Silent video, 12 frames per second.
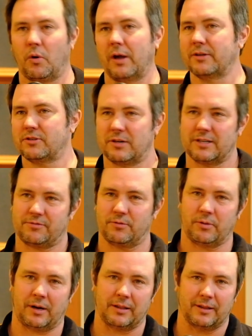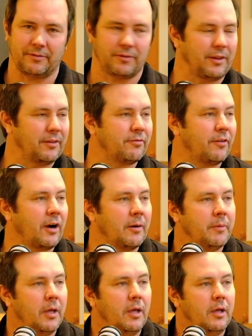quite as stressful when i lived on the
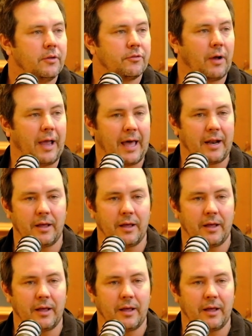farm so i had